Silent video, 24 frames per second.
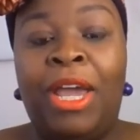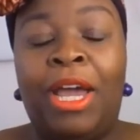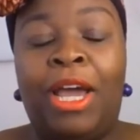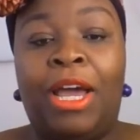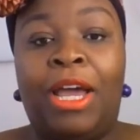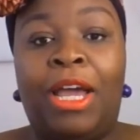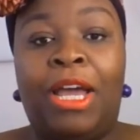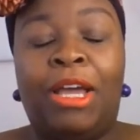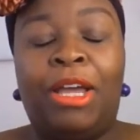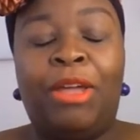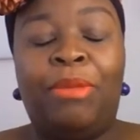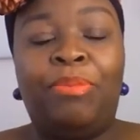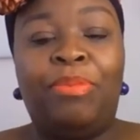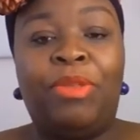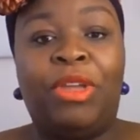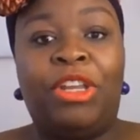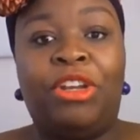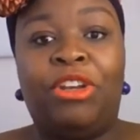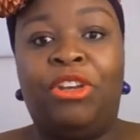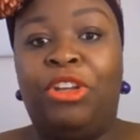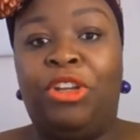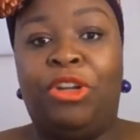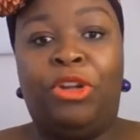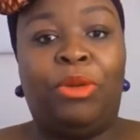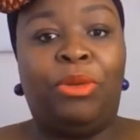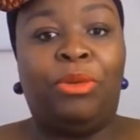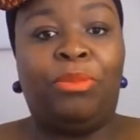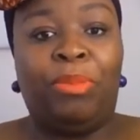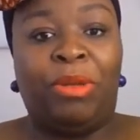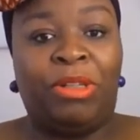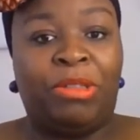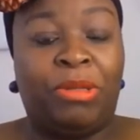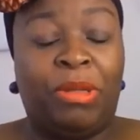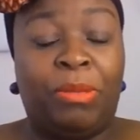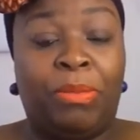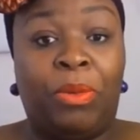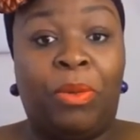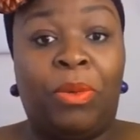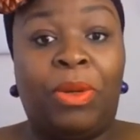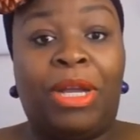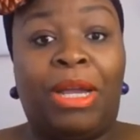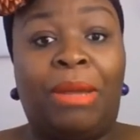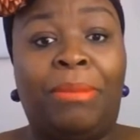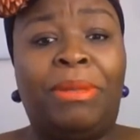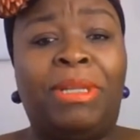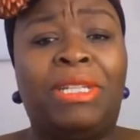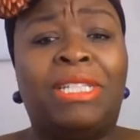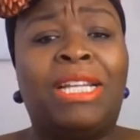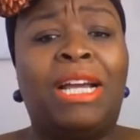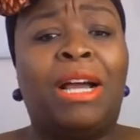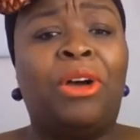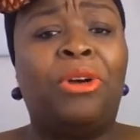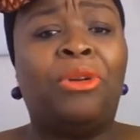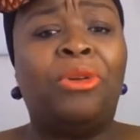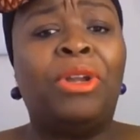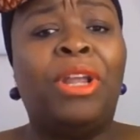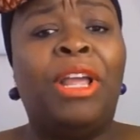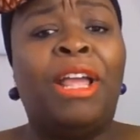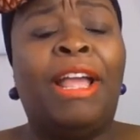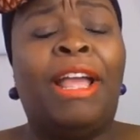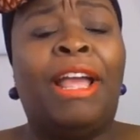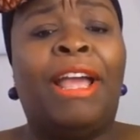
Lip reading: and as people were coming down